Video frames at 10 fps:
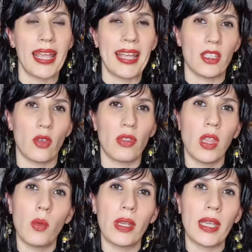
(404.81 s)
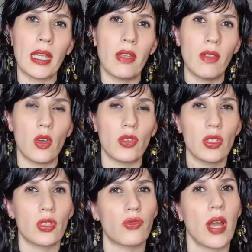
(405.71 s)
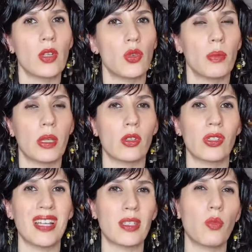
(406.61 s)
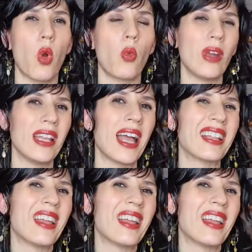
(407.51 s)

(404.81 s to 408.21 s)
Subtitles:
It's something that we can give the audience gradual, because that's what we like.